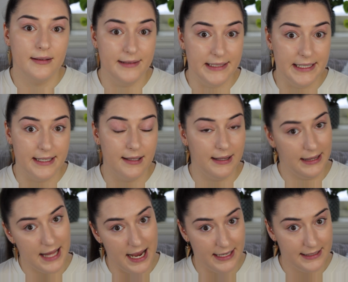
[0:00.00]
the
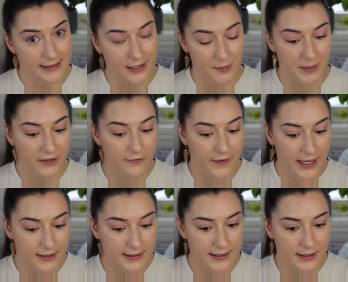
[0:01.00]
lines on my
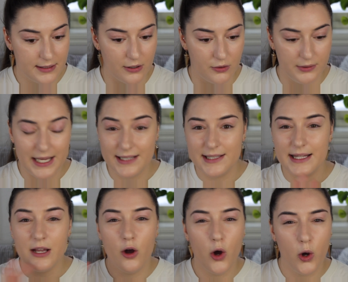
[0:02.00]
face. So that's
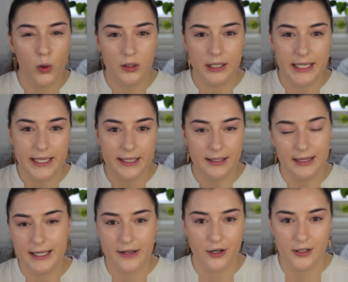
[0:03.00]
the only
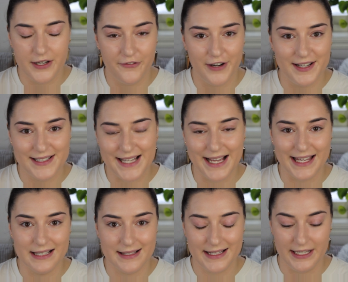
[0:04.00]
little difference I
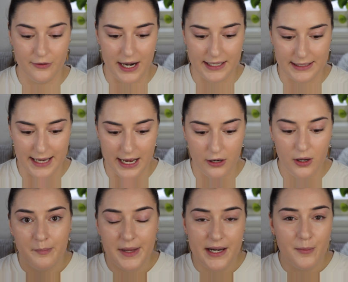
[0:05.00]
can see right now.
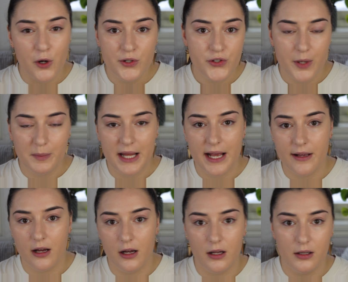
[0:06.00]
But I'm going to apply
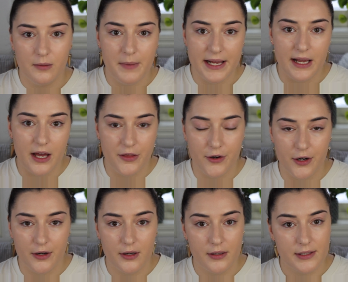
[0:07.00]
all my
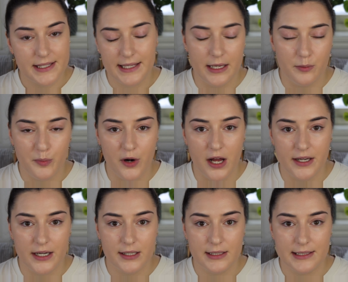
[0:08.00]
other skin
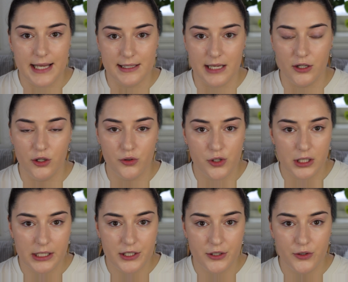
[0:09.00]
products as I
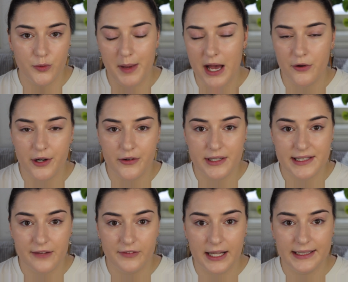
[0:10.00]
usually do, powder and
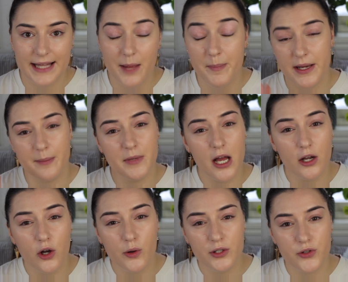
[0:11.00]
stuff like that, but I'm not
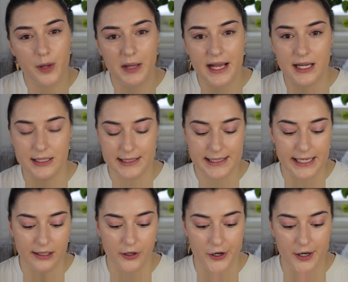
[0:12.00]
going to apply
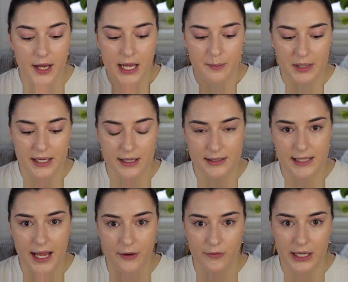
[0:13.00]
concealer because
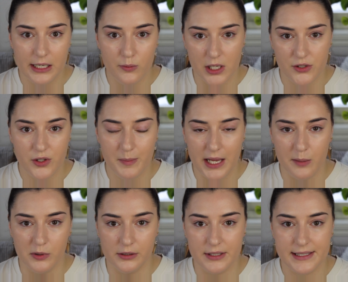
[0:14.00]
I really want to be
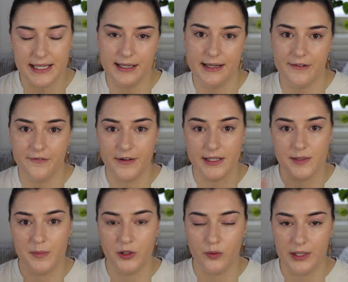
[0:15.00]
able to see the difference
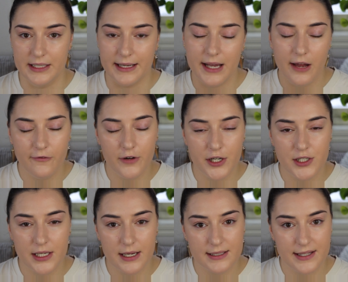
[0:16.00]
between the
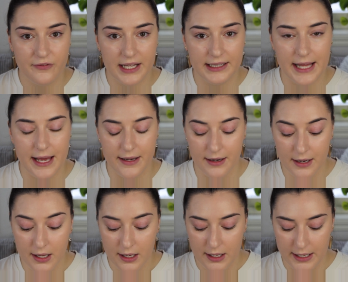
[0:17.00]
coverage and stuff like that,
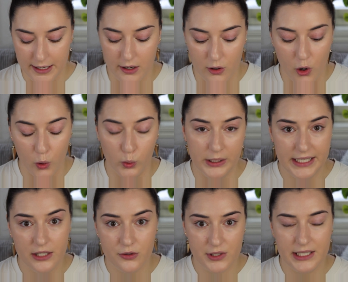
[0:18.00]
only
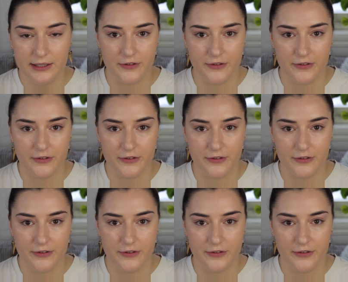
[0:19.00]
using the